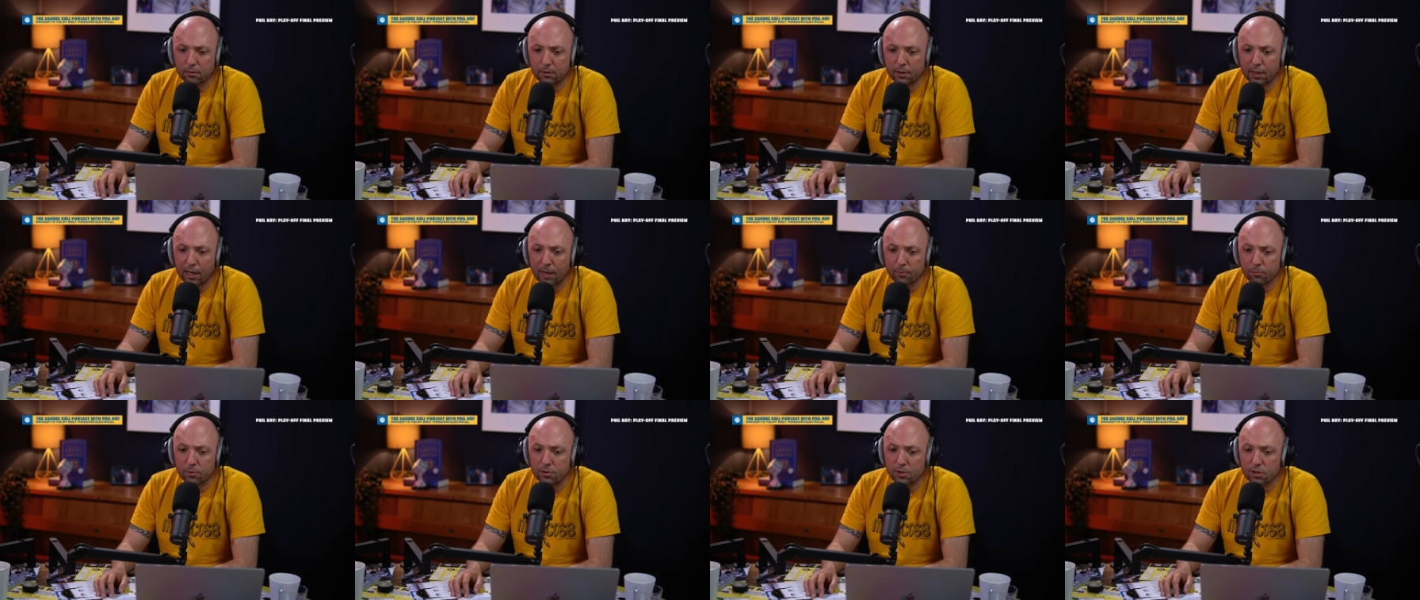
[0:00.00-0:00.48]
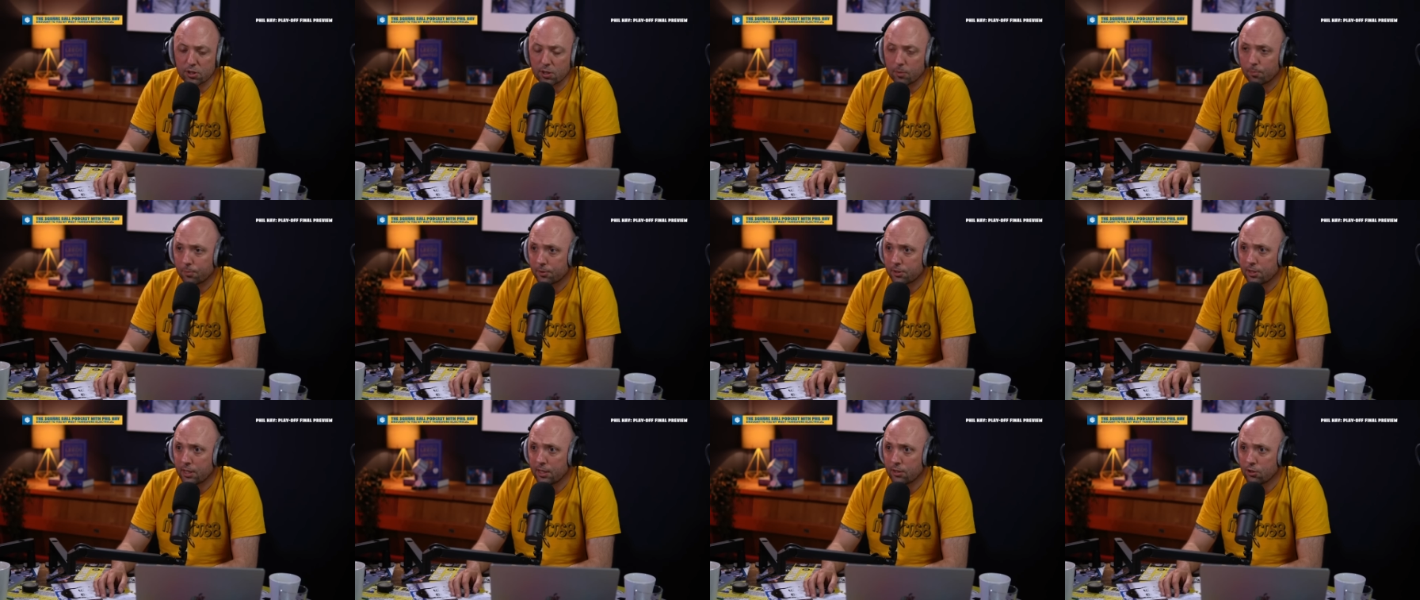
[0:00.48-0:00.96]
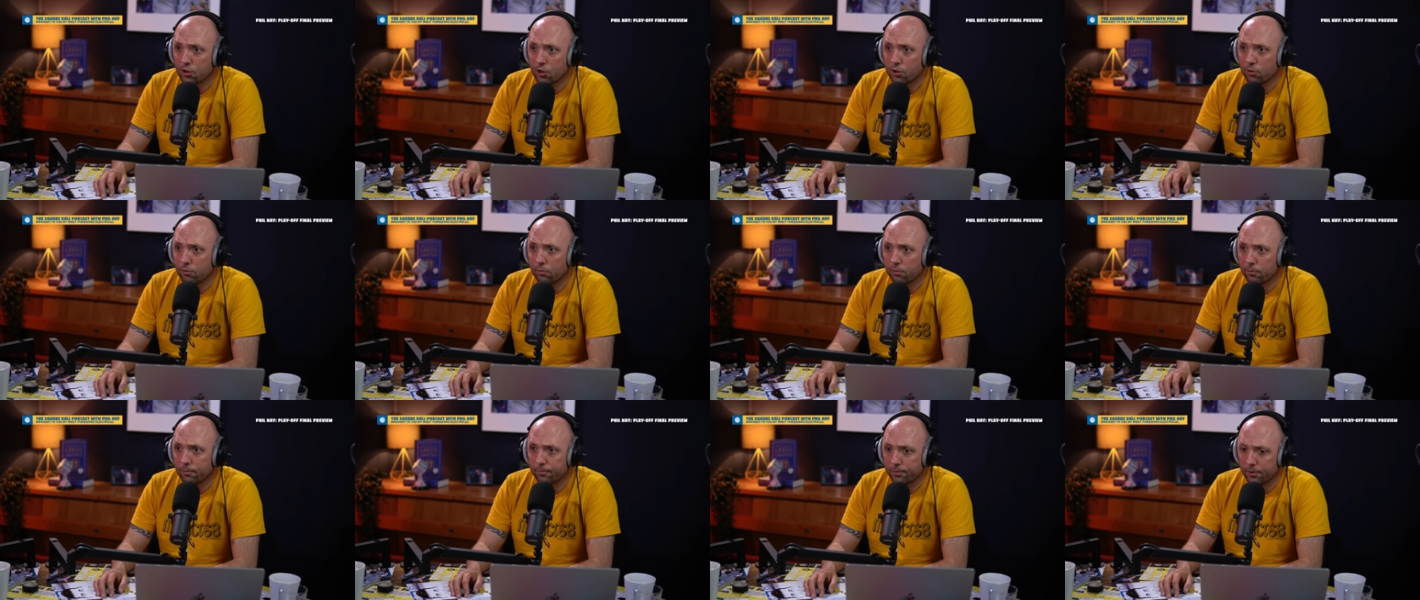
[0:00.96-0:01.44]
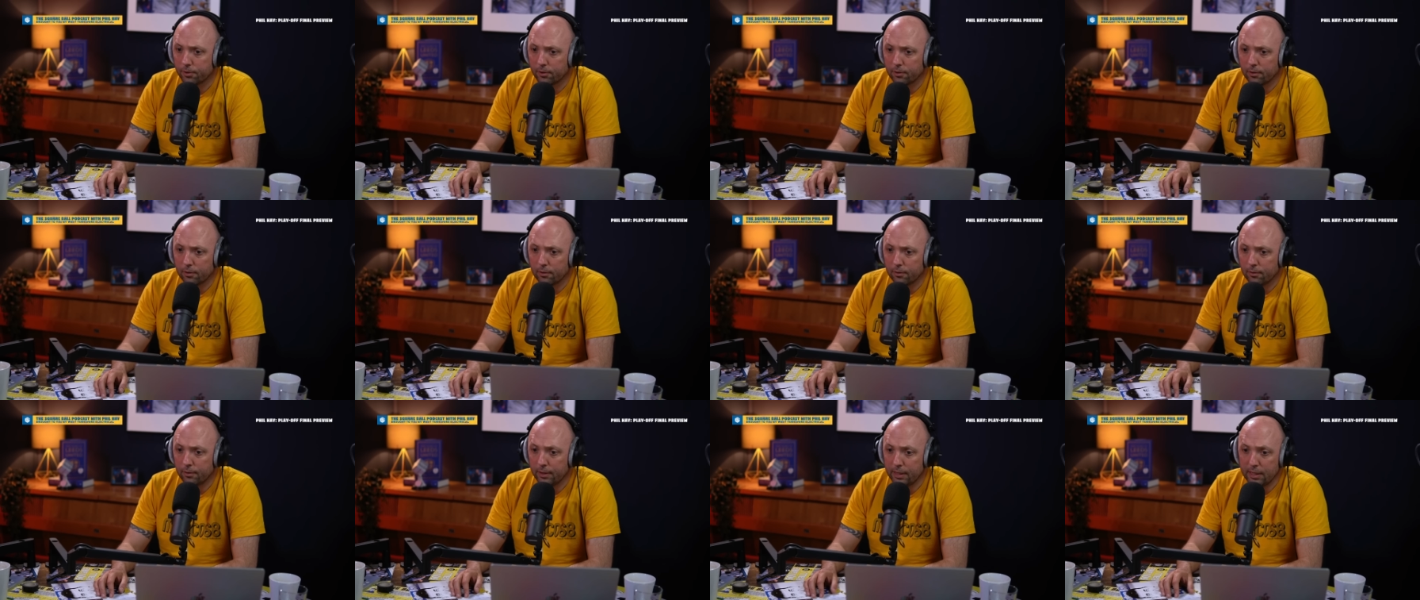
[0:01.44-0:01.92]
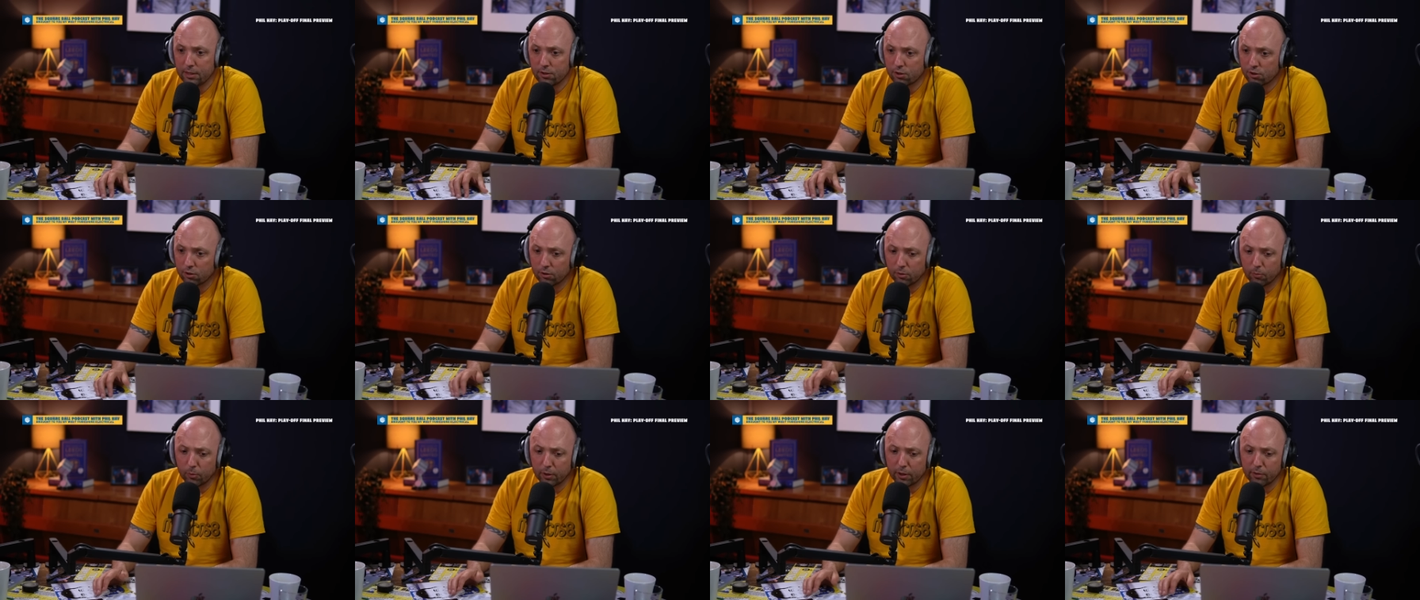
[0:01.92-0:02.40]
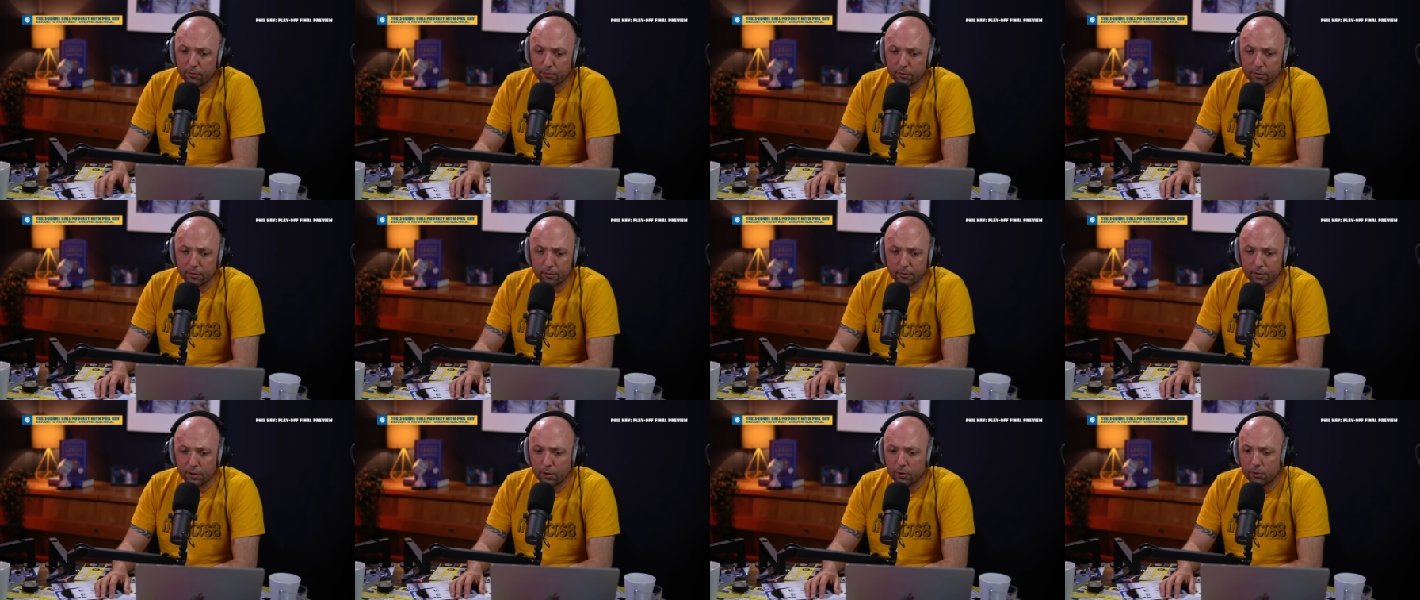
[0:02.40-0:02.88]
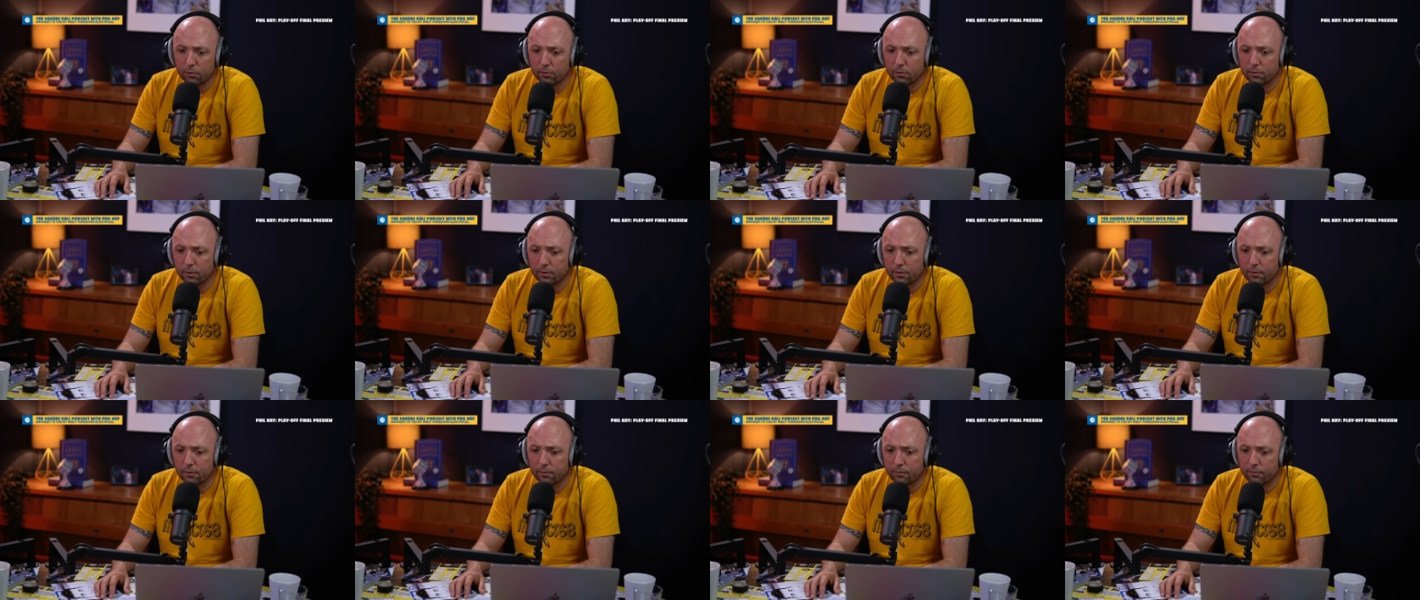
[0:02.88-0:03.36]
captaincy potential for Leeds or whatever, you know,